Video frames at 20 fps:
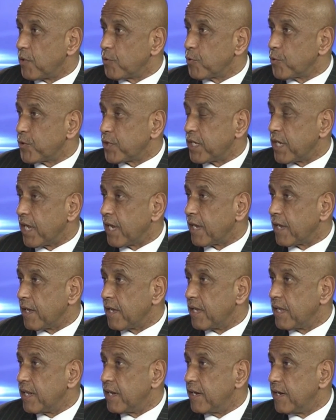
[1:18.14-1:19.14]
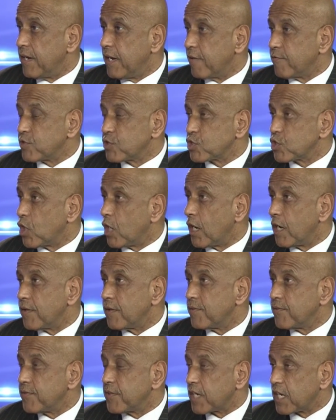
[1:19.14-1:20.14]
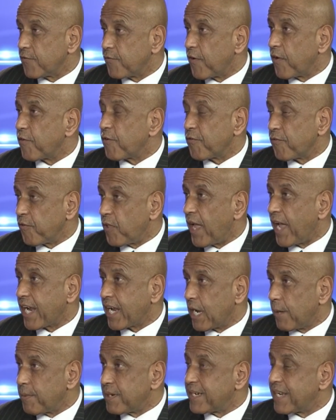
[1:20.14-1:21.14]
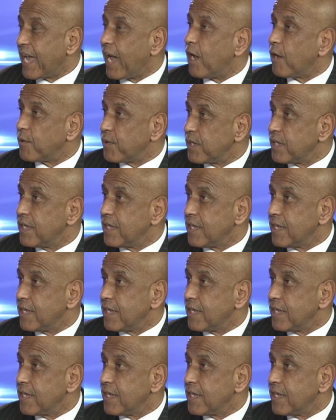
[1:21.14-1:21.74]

Martin Luther King never saw the Confederate flag coming down